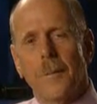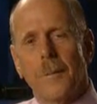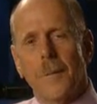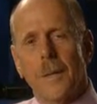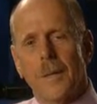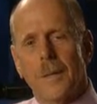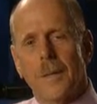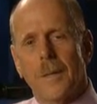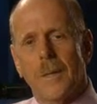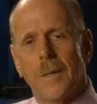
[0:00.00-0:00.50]

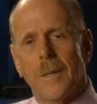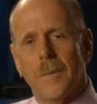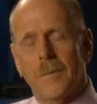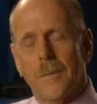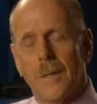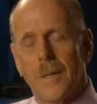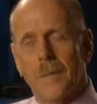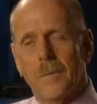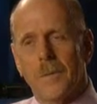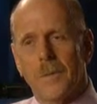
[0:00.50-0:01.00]
but you have
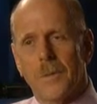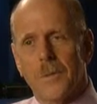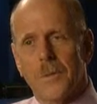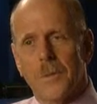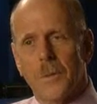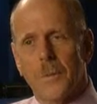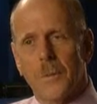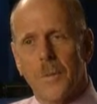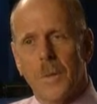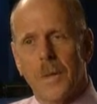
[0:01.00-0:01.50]
to have a
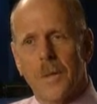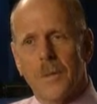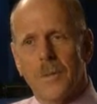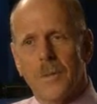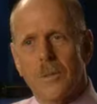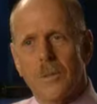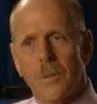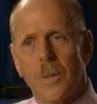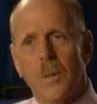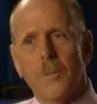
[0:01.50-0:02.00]

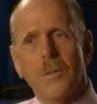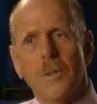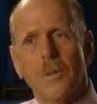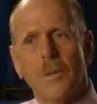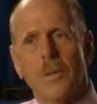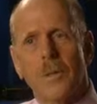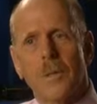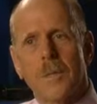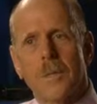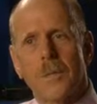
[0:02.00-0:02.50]
determination to
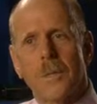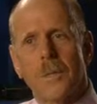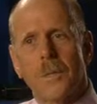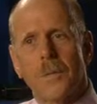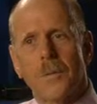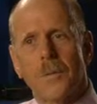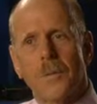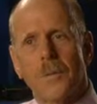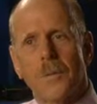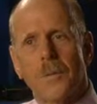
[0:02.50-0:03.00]
absolutely see
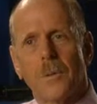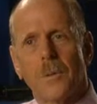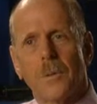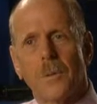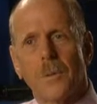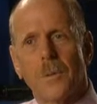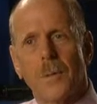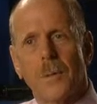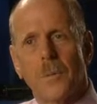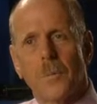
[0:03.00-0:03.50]
it through
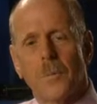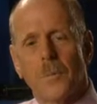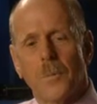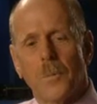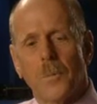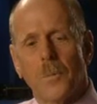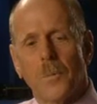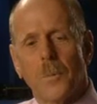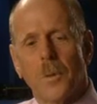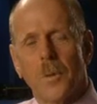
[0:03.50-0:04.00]
at
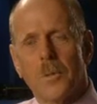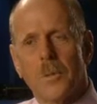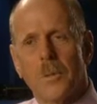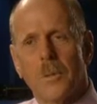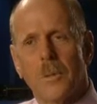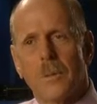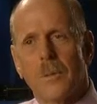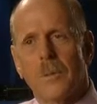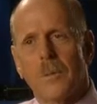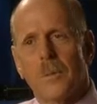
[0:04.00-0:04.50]
almost
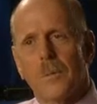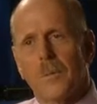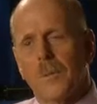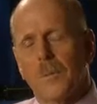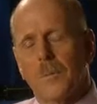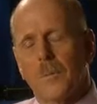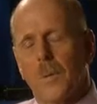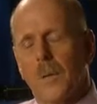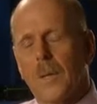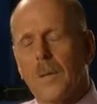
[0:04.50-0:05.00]

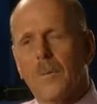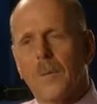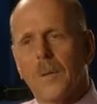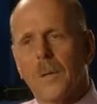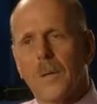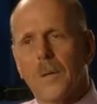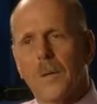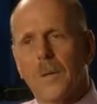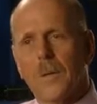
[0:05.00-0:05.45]
whatever the